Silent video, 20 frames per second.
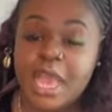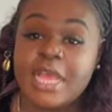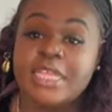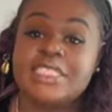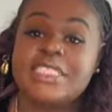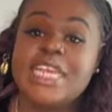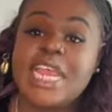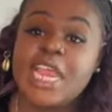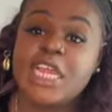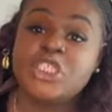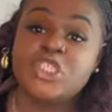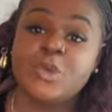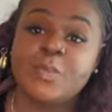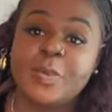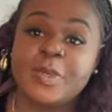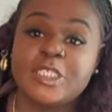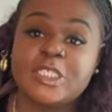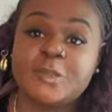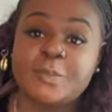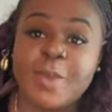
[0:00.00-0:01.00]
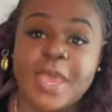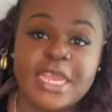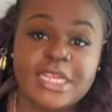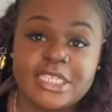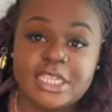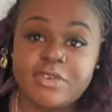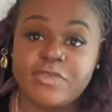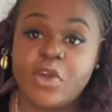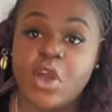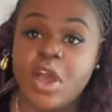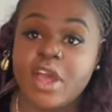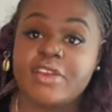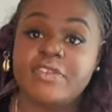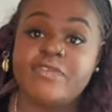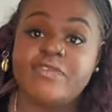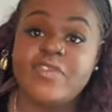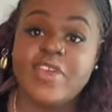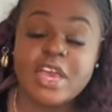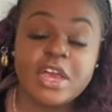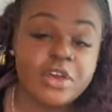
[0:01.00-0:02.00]
Change your perspective on
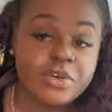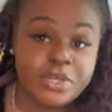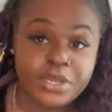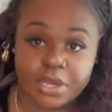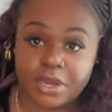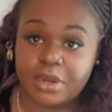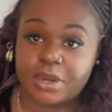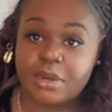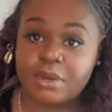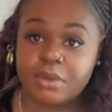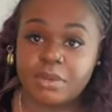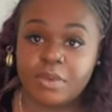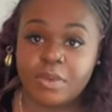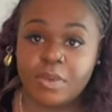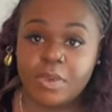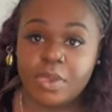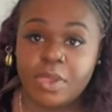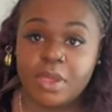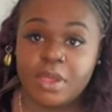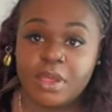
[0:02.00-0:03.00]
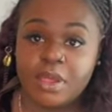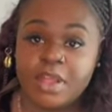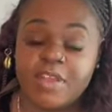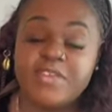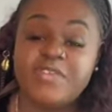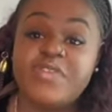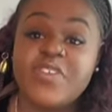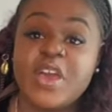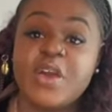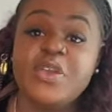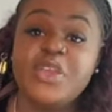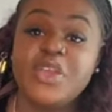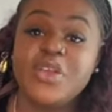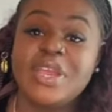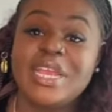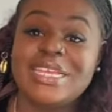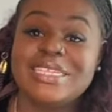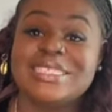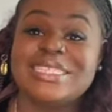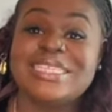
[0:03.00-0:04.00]
failure. Failure
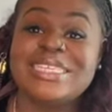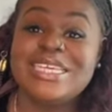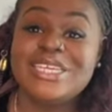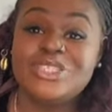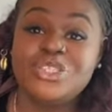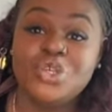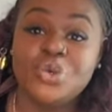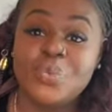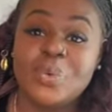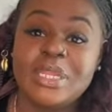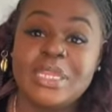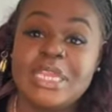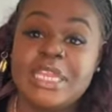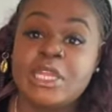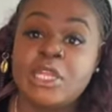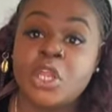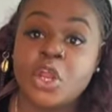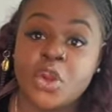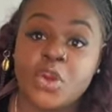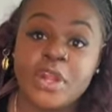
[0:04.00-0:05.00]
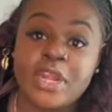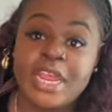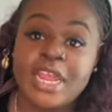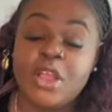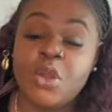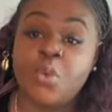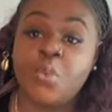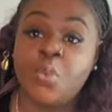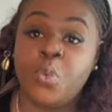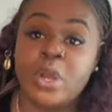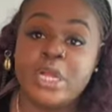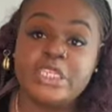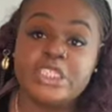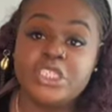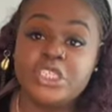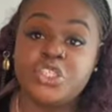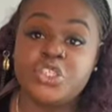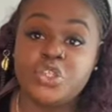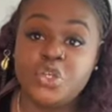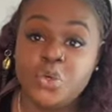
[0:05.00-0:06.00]
is literally learning what
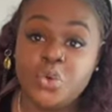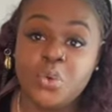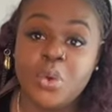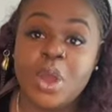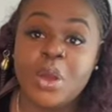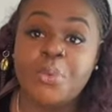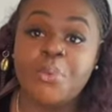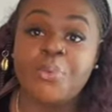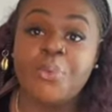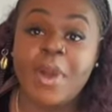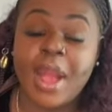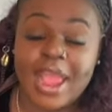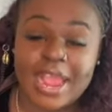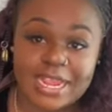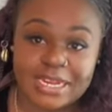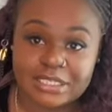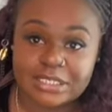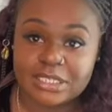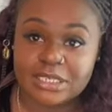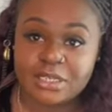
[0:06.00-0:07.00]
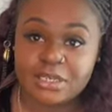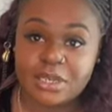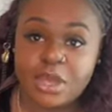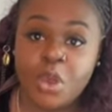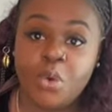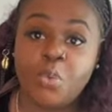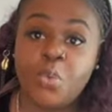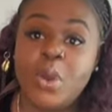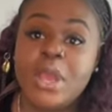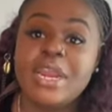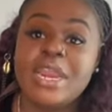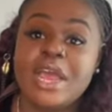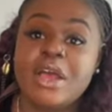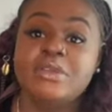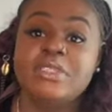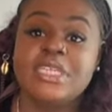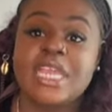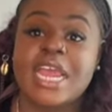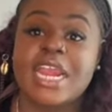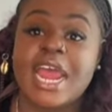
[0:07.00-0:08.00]
to do right. What
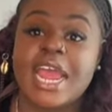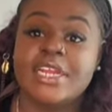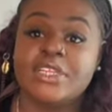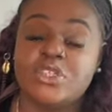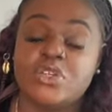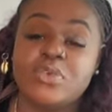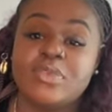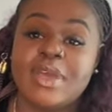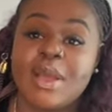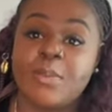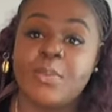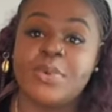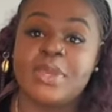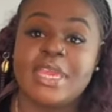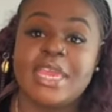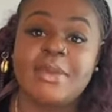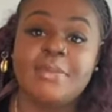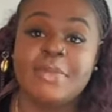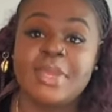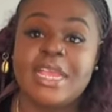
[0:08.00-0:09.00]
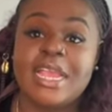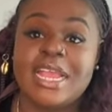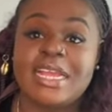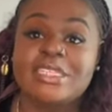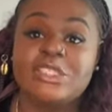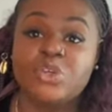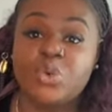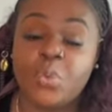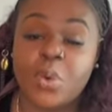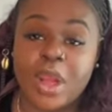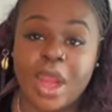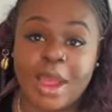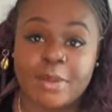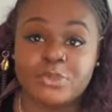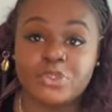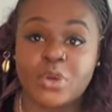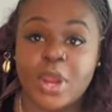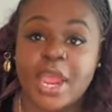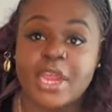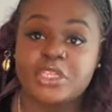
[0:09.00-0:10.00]
else can I do that will get me into where I'm
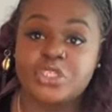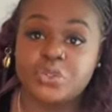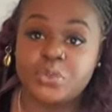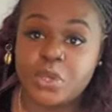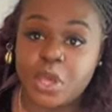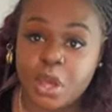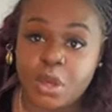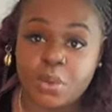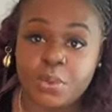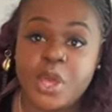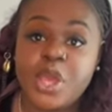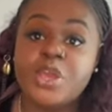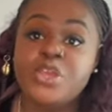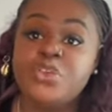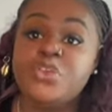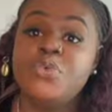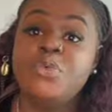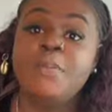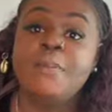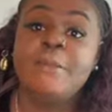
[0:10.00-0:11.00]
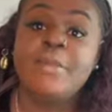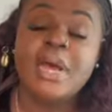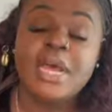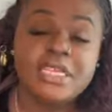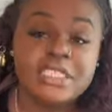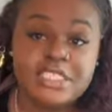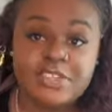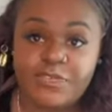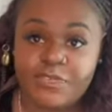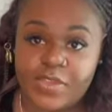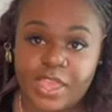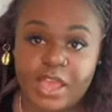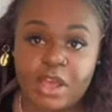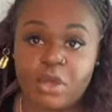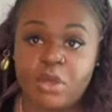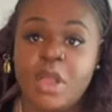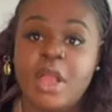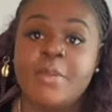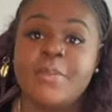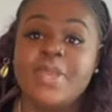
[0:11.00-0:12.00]
trying to go? You must
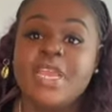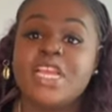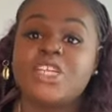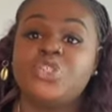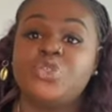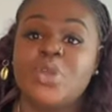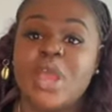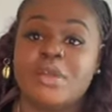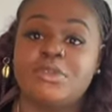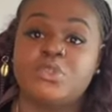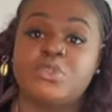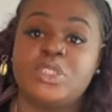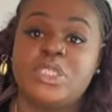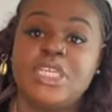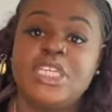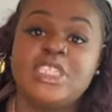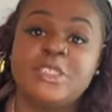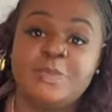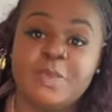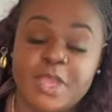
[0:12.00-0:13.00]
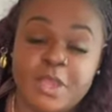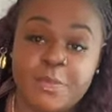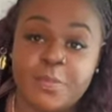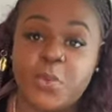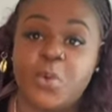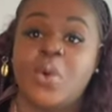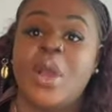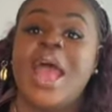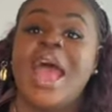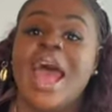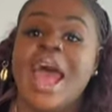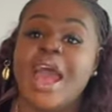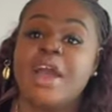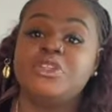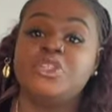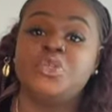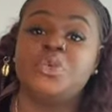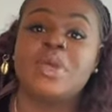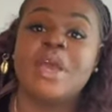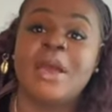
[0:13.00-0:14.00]
fail because you have to teach people
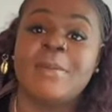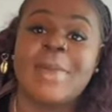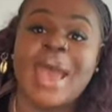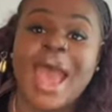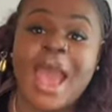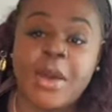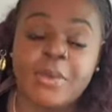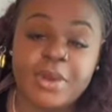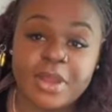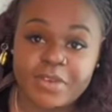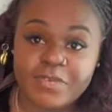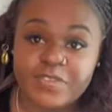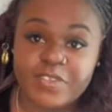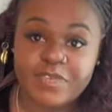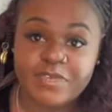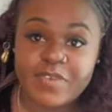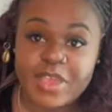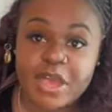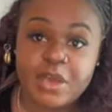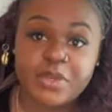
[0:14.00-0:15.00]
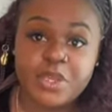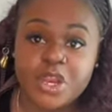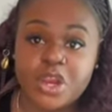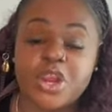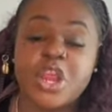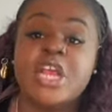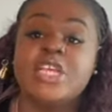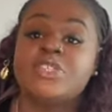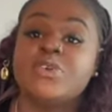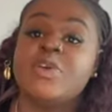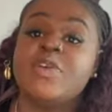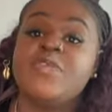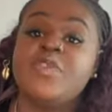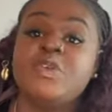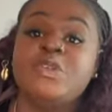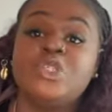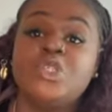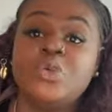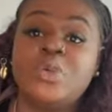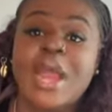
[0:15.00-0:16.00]
how to come out of the failure. So if
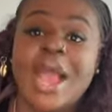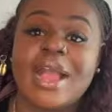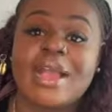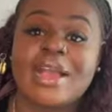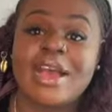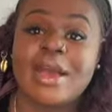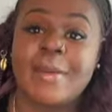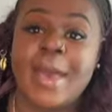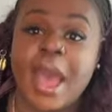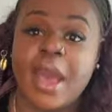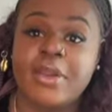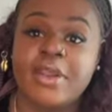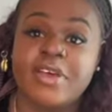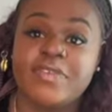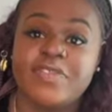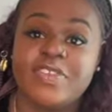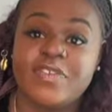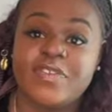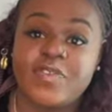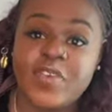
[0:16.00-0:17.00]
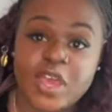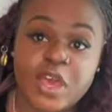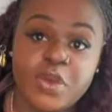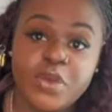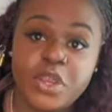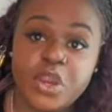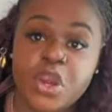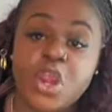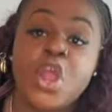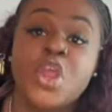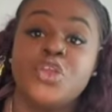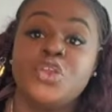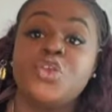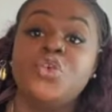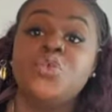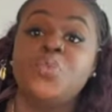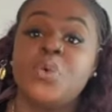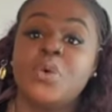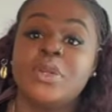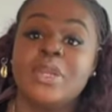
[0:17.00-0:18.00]
you do not come out of the failure, you
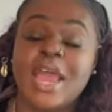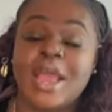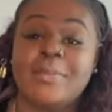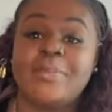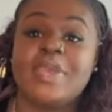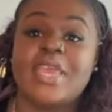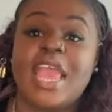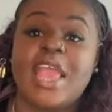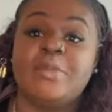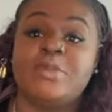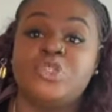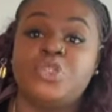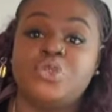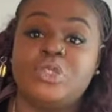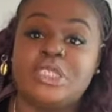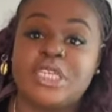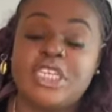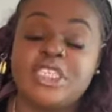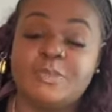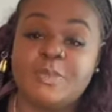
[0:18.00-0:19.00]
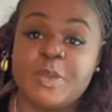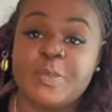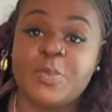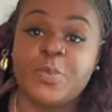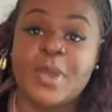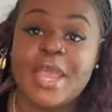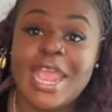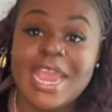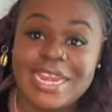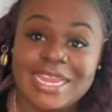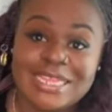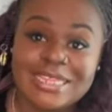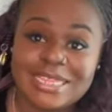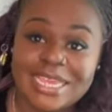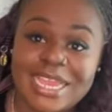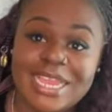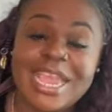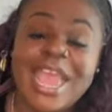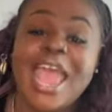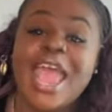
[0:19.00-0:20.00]
will not be able to teach people
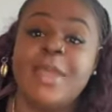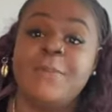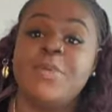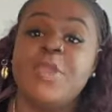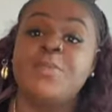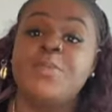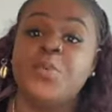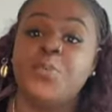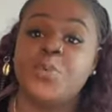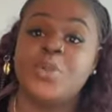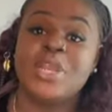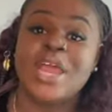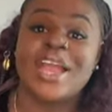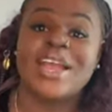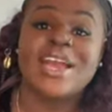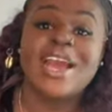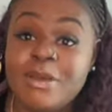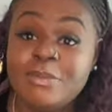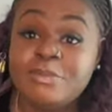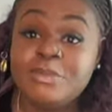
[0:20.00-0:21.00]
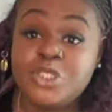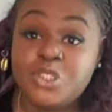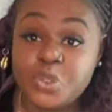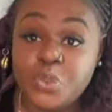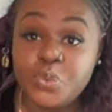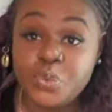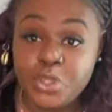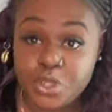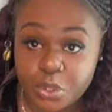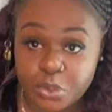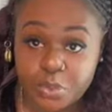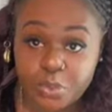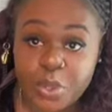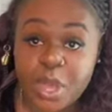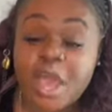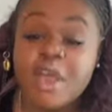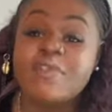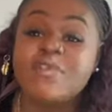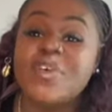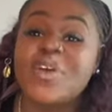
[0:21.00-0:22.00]
anything, and people will not come to you
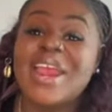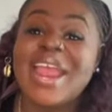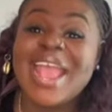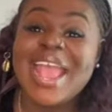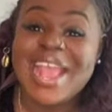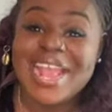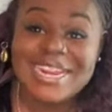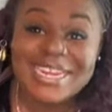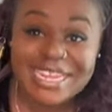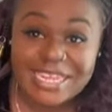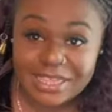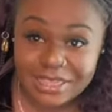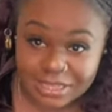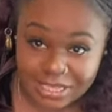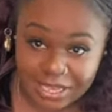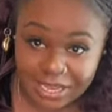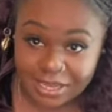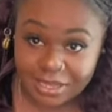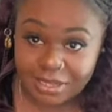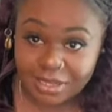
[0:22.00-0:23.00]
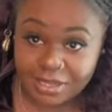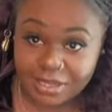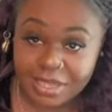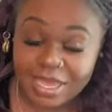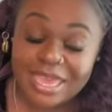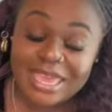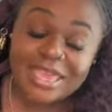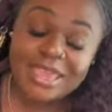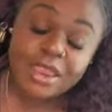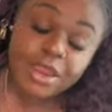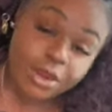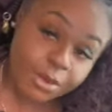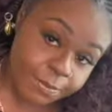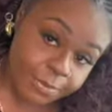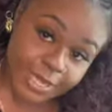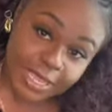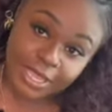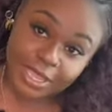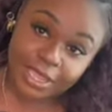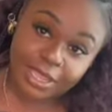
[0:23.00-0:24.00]
for anything. Hear
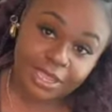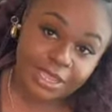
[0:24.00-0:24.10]
me.